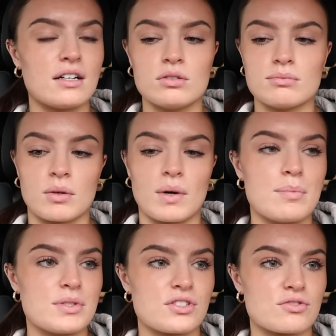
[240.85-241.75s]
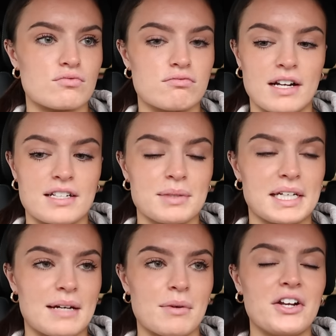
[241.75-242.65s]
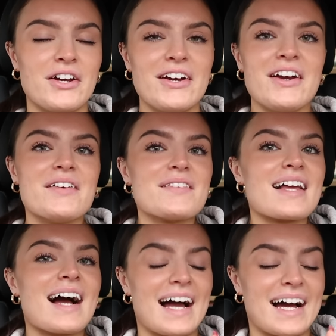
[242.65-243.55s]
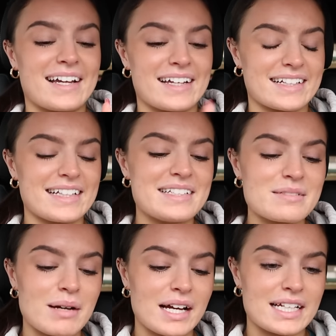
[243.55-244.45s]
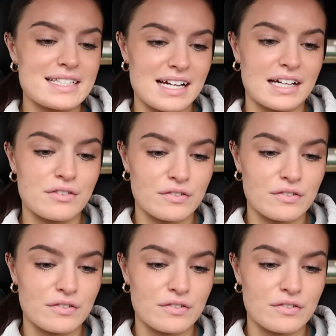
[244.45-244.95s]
Oh, my wipers just randomly came on. I cleaned my entire